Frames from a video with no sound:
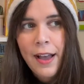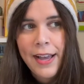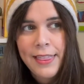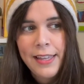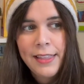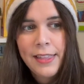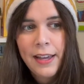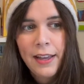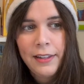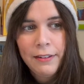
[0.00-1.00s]
I think
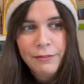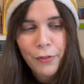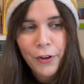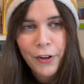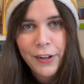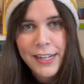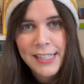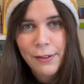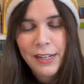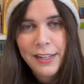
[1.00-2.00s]
that for
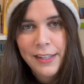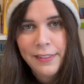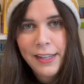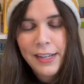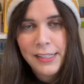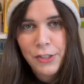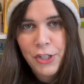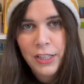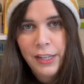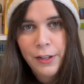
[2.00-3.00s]
Isabel Allende, as a
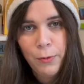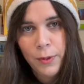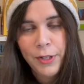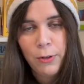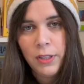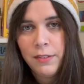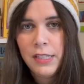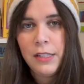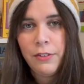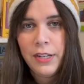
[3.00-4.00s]
Chilean woman who lives
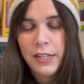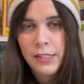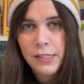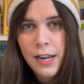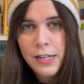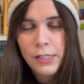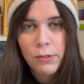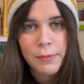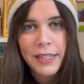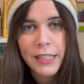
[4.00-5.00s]
in the United States,
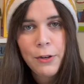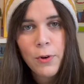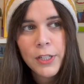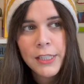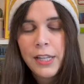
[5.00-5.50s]
who's bilingual,